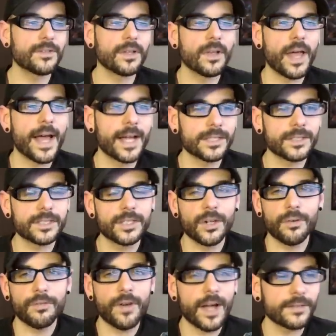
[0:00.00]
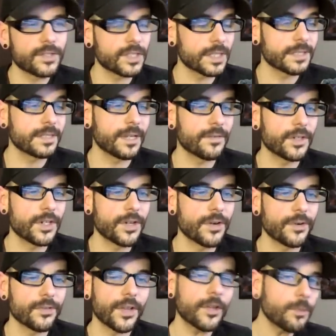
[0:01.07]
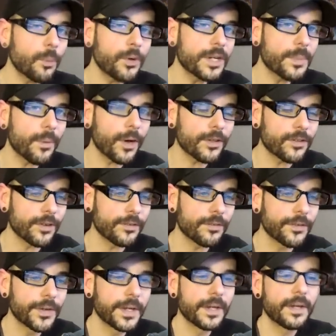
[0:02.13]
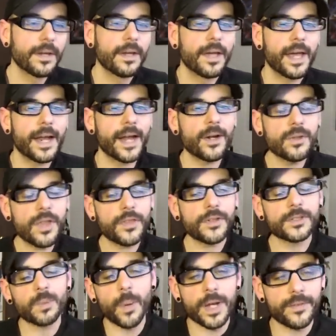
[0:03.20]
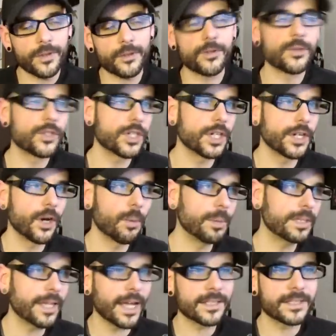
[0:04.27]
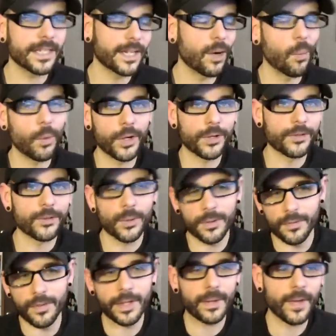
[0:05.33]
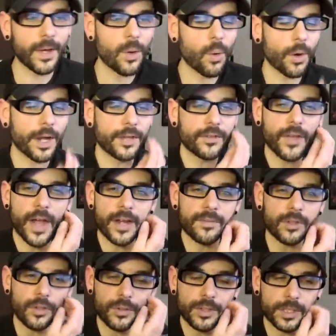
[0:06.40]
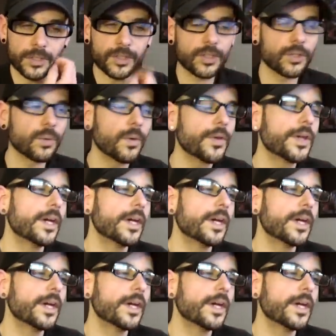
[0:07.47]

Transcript: the last, you know, five, six, seven years, that's pretty impressive. And I know that there's Way of the Sushido, but that's like a weird sort of thing like Jorge's kind of alluding to.